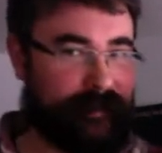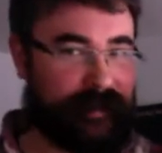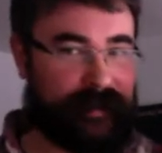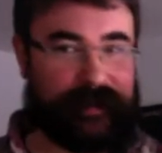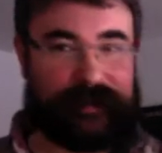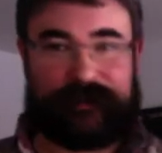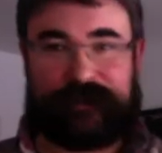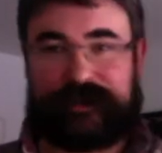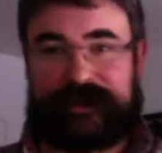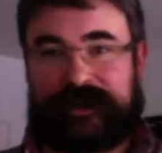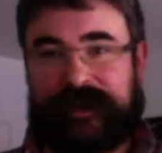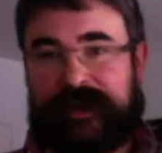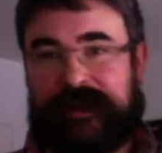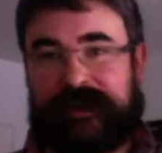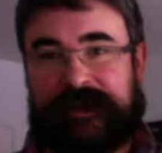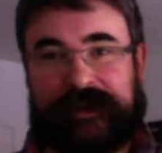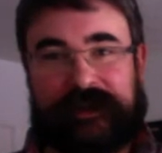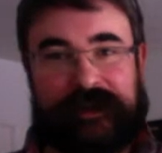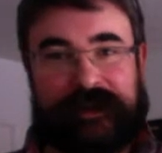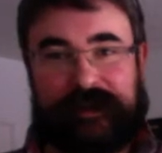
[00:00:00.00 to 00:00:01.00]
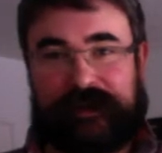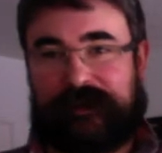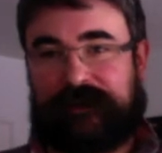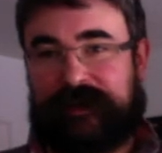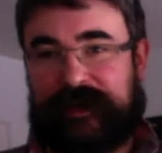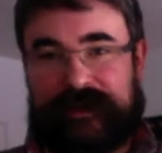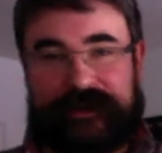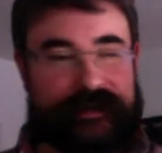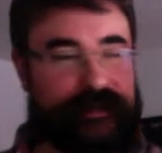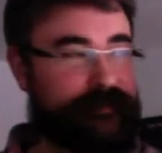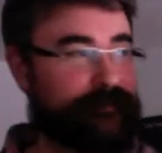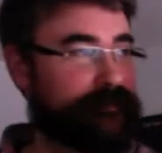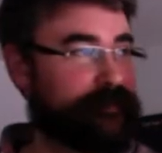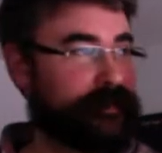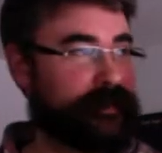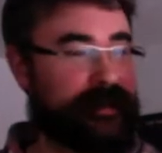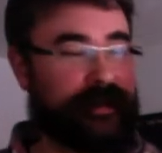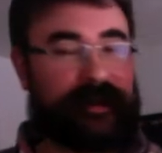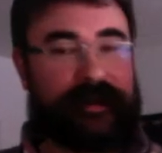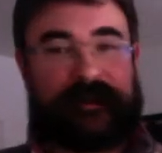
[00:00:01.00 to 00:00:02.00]
energetically,
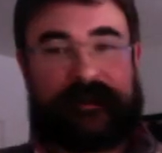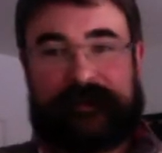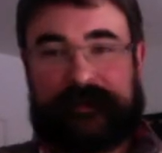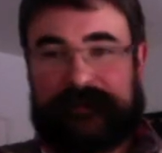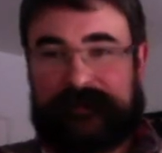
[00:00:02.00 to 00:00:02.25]
aggressively